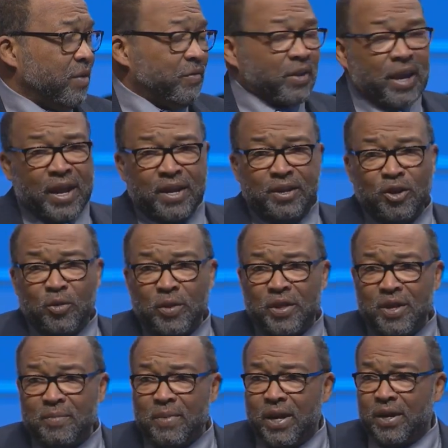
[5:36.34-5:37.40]
If you can't deal with
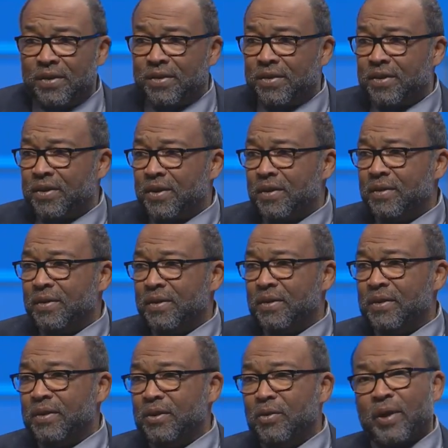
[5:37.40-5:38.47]
inmates,
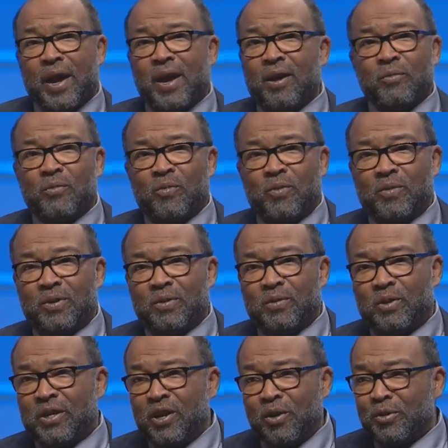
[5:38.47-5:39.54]
you can't
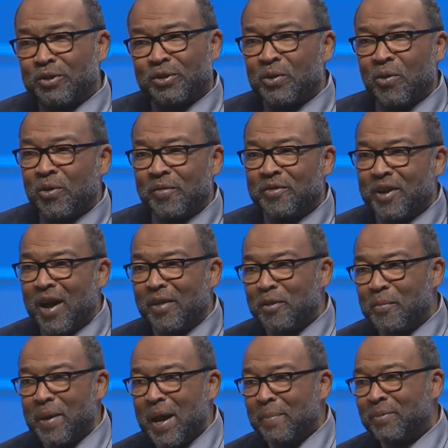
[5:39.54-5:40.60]
tell the story of John
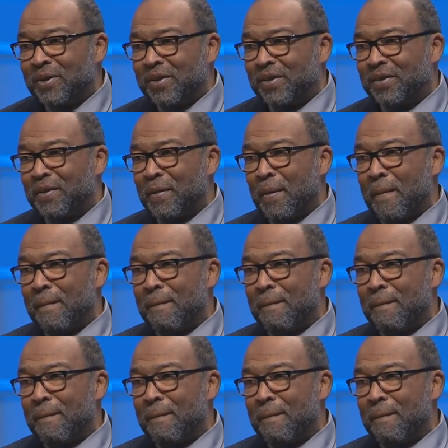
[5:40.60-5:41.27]
the Baptist.